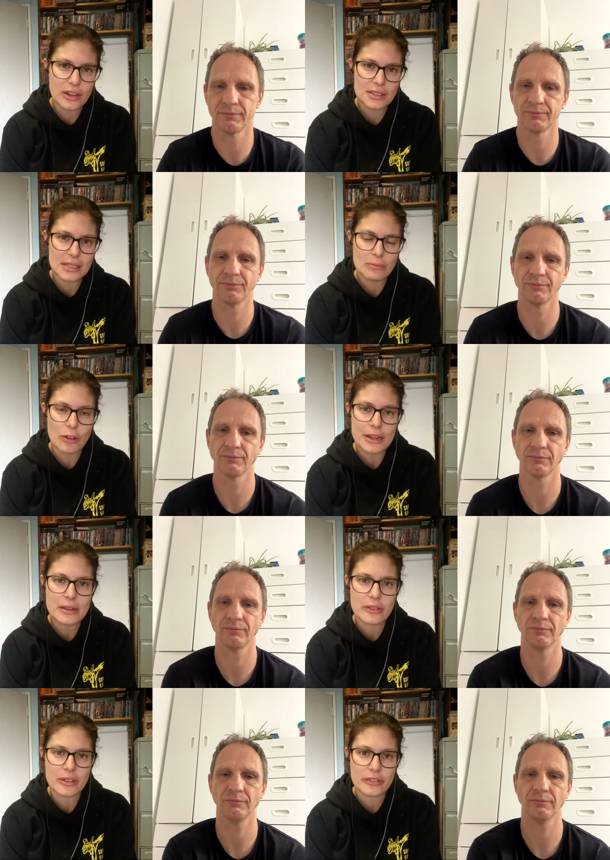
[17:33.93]
Speaker 1: got some
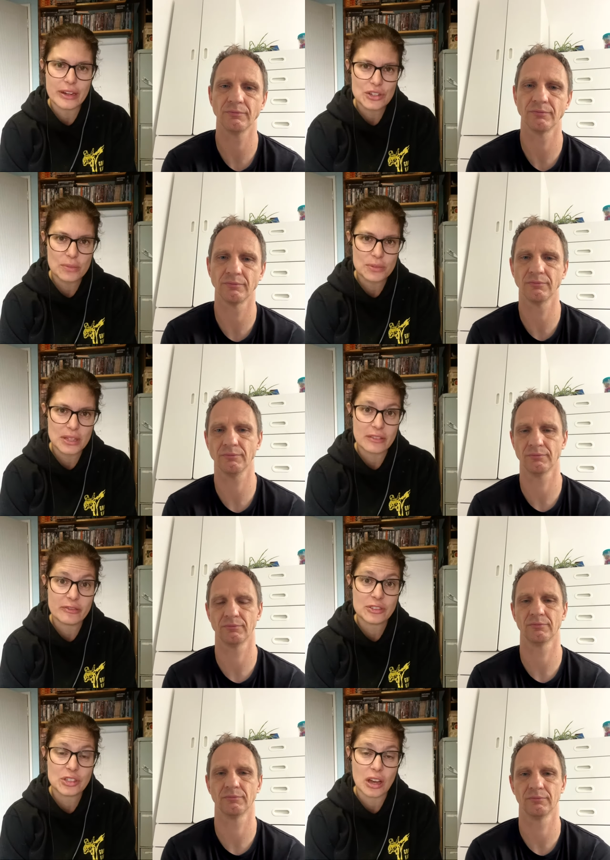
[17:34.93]
wonderful friendships that have
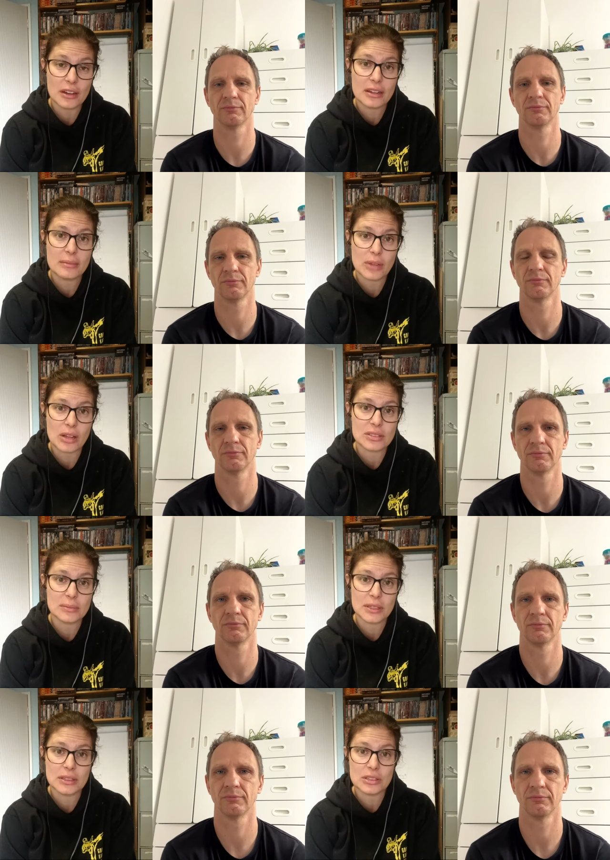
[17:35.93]
started and
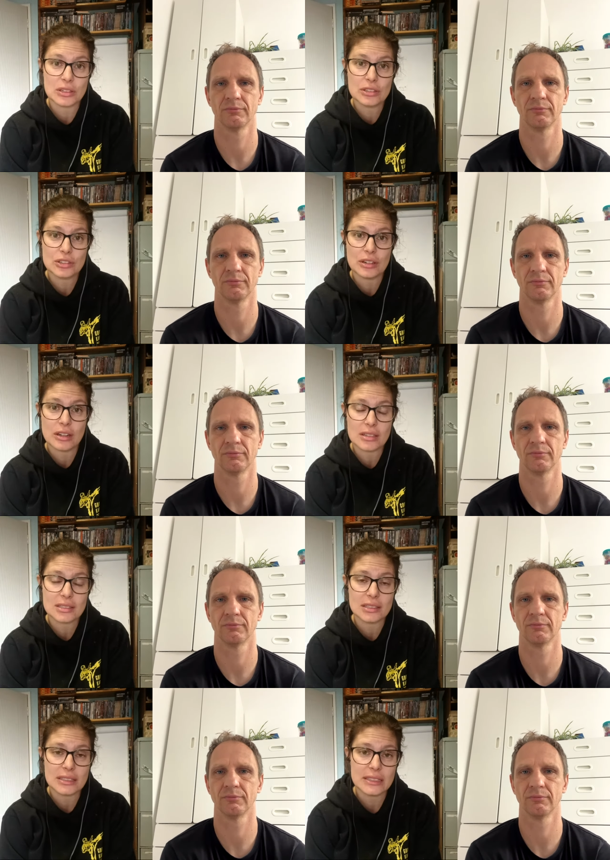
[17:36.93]
blossomed in the dojo and
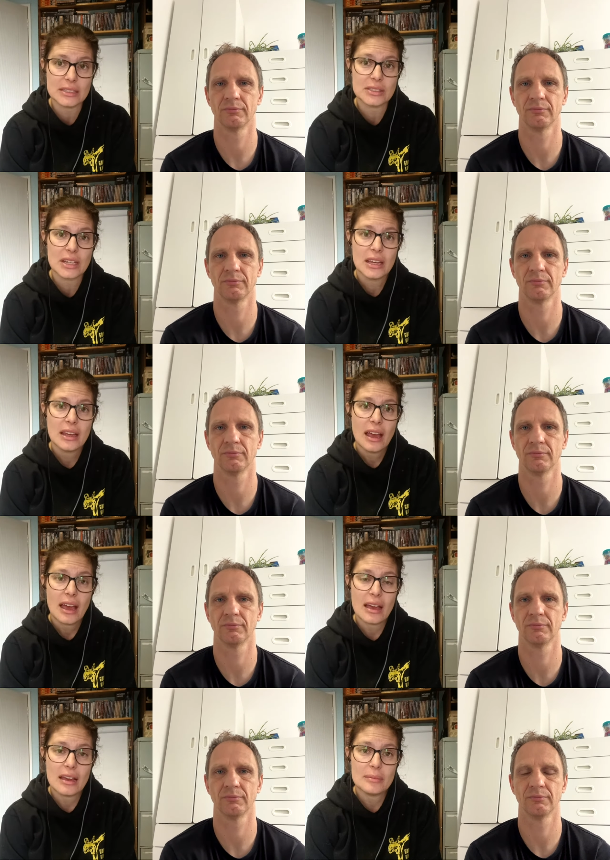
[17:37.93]
lasted years.
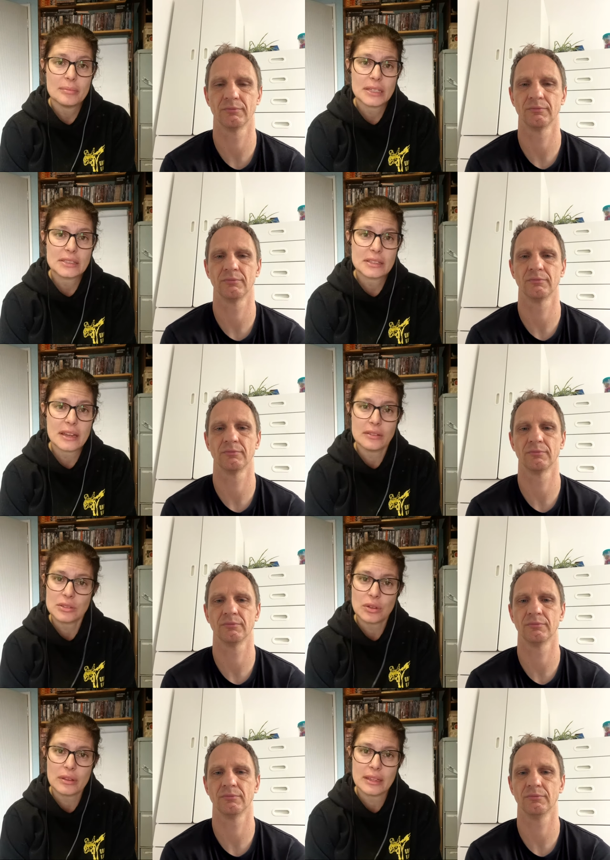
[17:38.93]
Um, but there
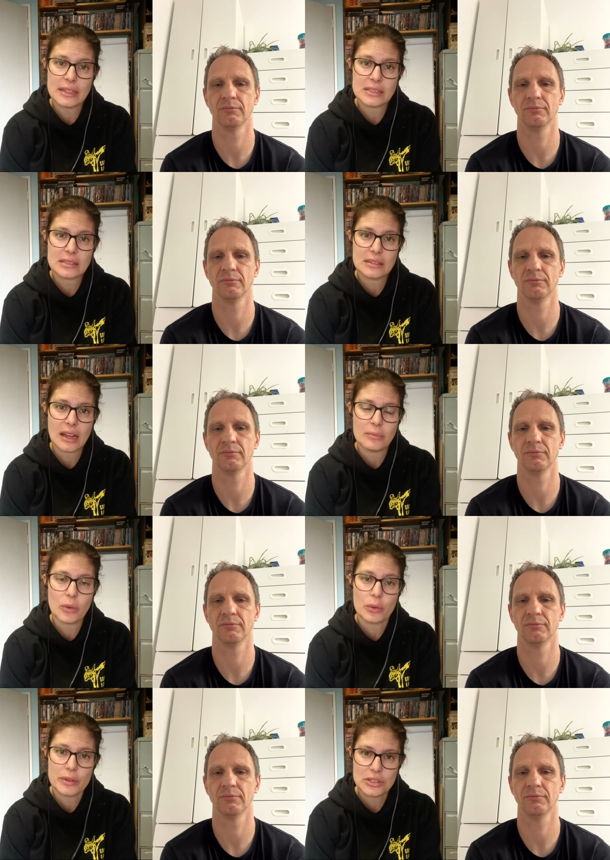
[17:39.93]
t- there's now
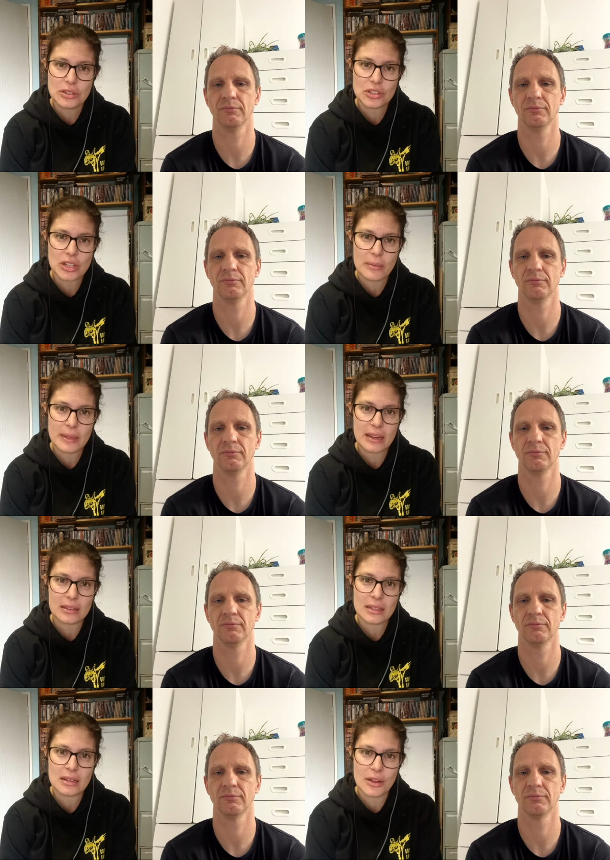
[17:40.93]
more research coming
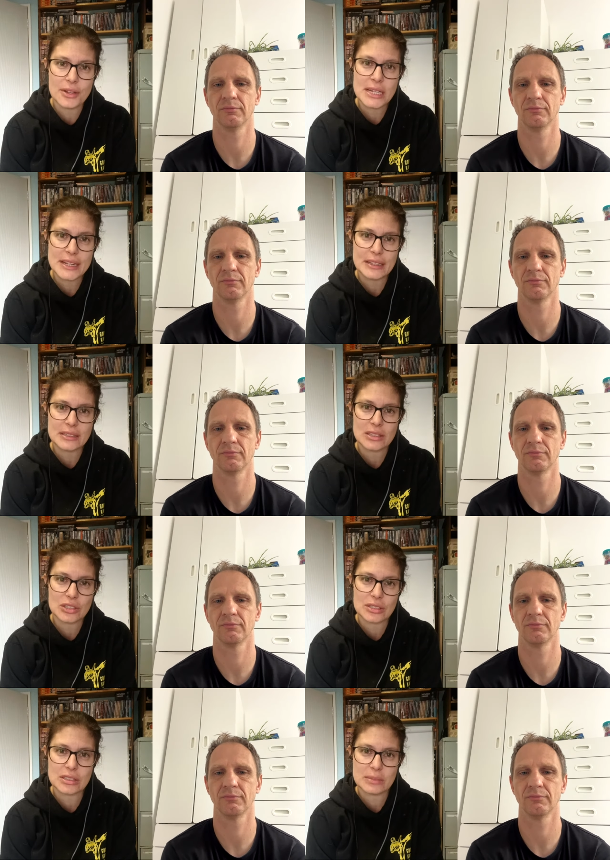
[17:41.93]
out that loneliness is
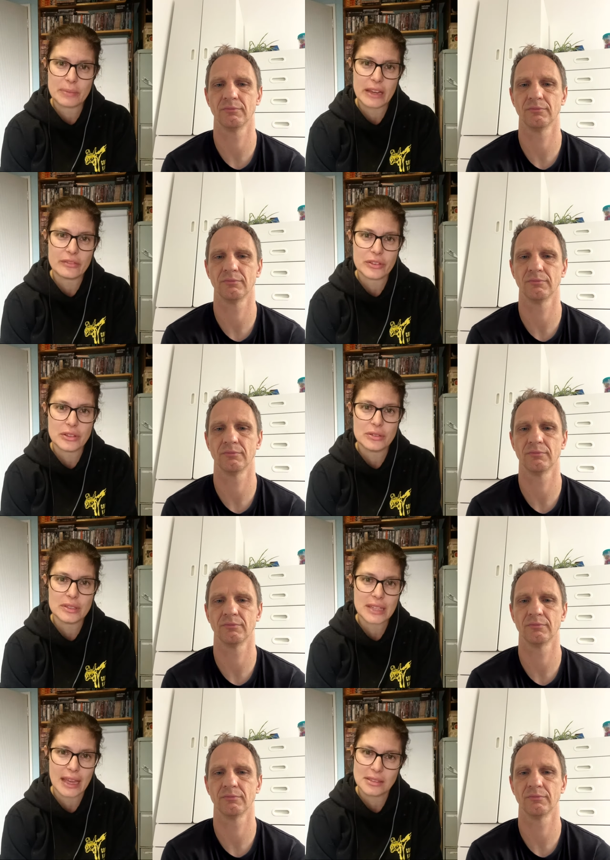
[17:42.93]
just as bad for you
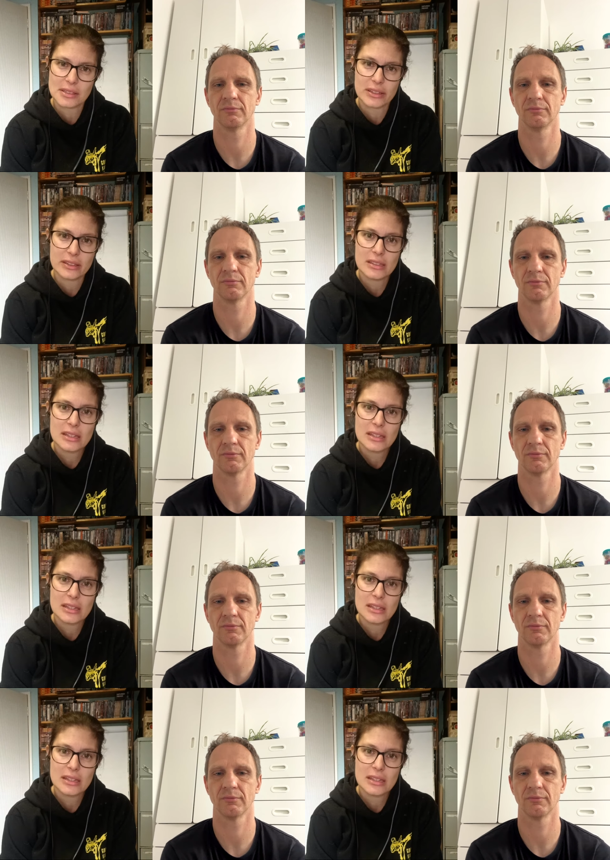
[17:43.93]
as cancer.